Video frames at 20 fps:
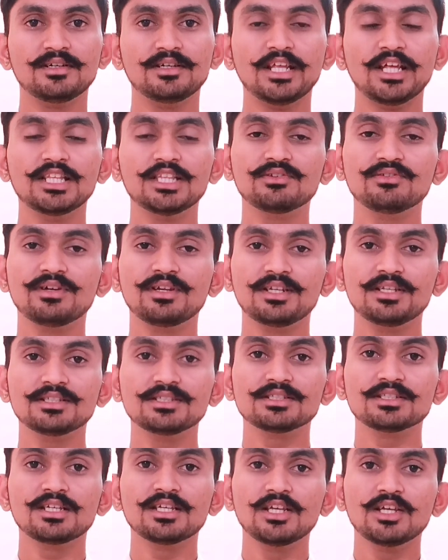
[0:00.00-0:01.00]
10th one
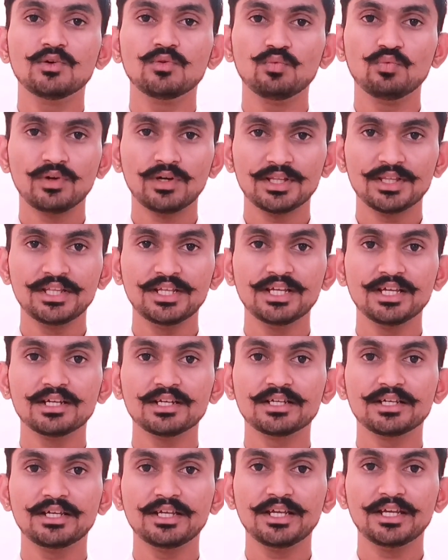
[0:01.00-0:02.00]
is vernier
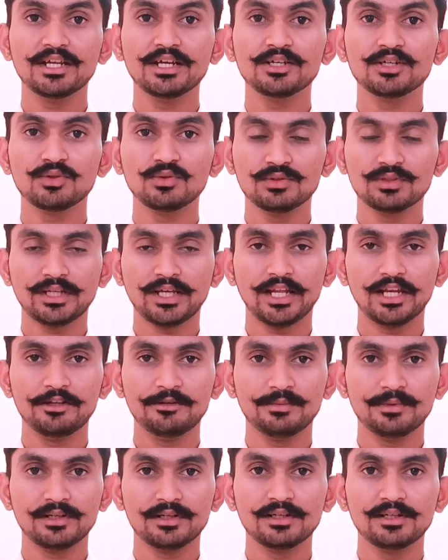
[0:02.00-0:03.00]
gear tooth
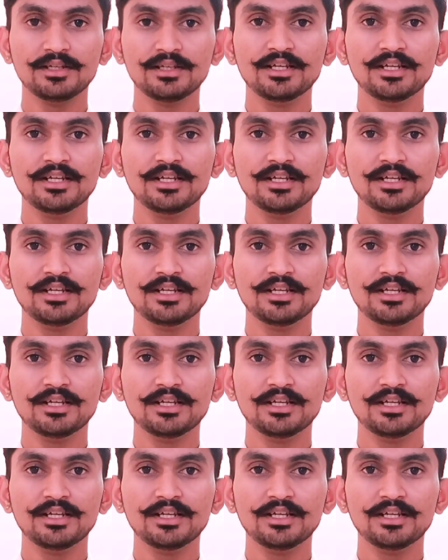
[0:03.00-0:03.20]
caliper.